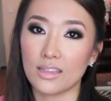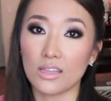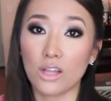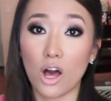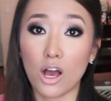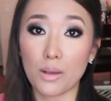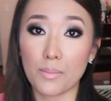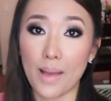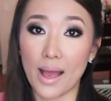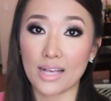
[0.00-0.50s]

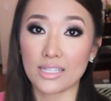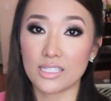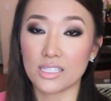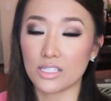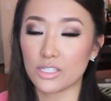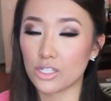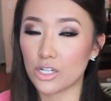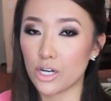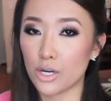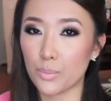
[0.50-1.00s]
long maxi
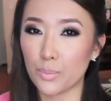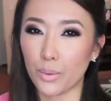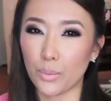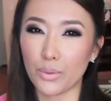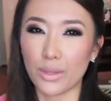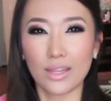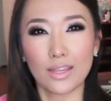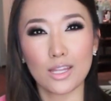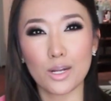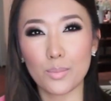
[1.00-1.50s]
skirt, but
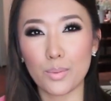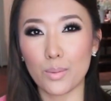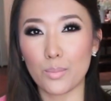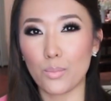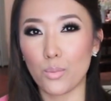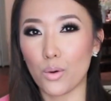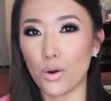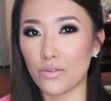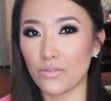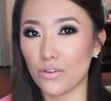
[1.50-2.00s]
with a little bit
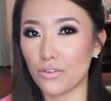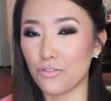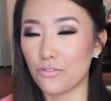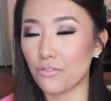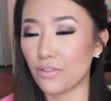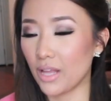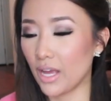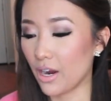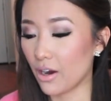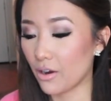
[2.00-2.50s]
more of a
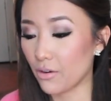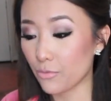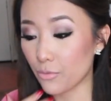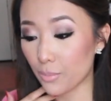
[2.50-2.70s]
flare.